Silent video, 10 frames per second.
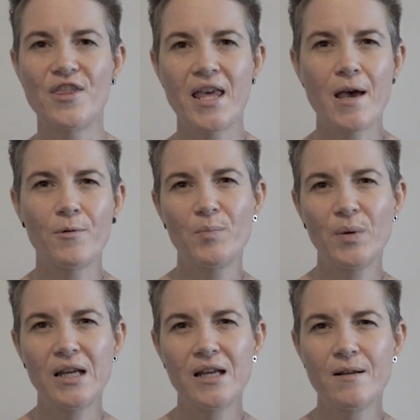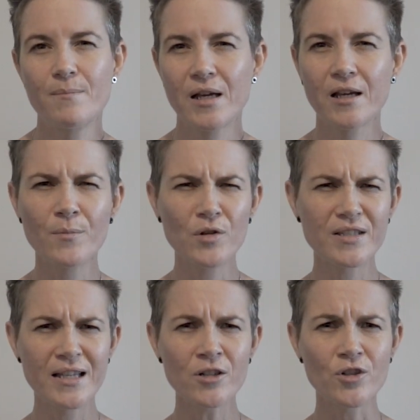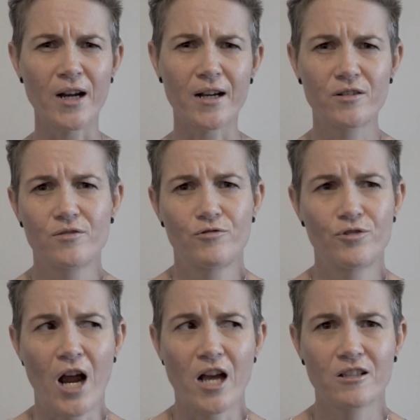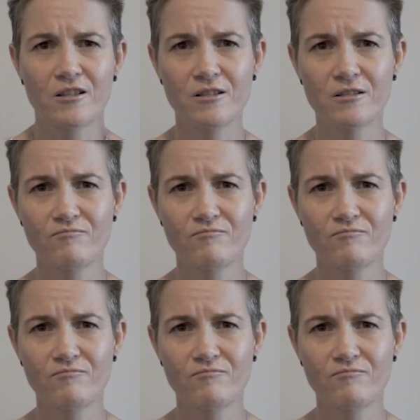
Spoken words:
there would be make more soundtrack tracks.